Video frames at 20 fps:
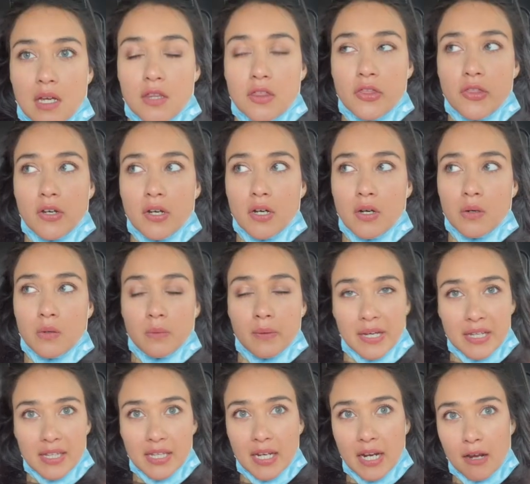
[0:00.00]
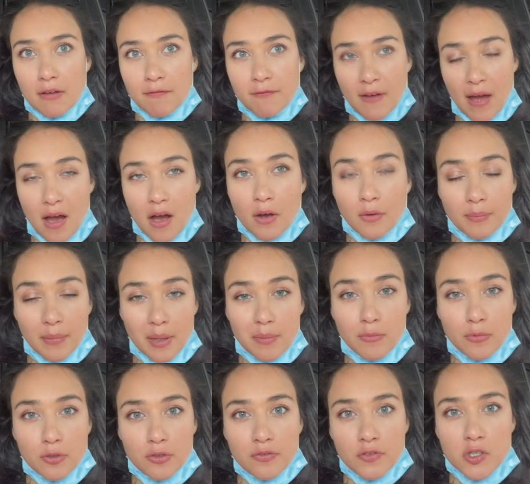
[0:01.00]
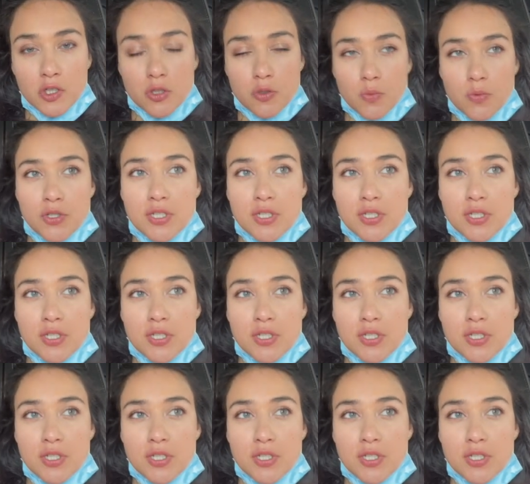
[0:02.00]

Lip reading: The way that I found my movers